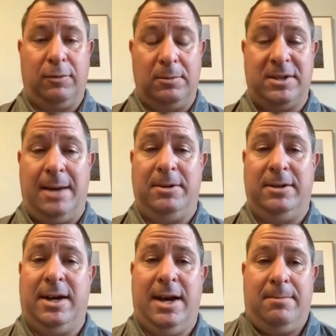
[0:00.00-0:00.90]
From time to
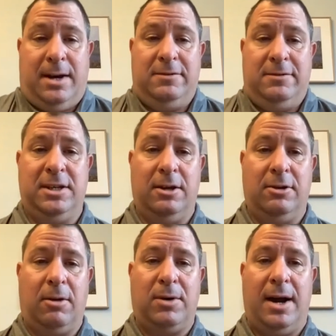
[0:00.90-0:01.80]
time, obviously
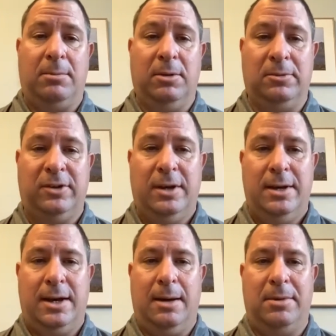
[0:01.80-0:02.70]
there are problems,
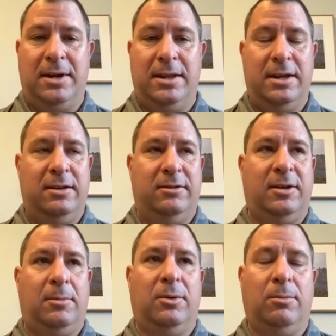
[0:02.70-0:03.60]
but in
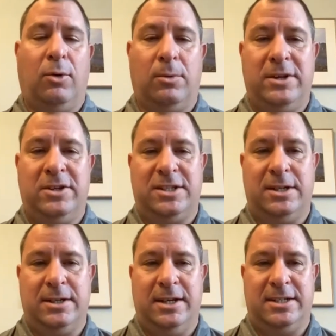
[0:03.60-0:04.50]
some of the more
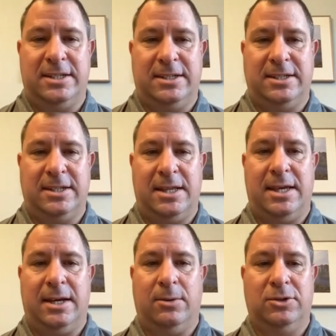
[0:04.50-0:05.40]
recent instances, I think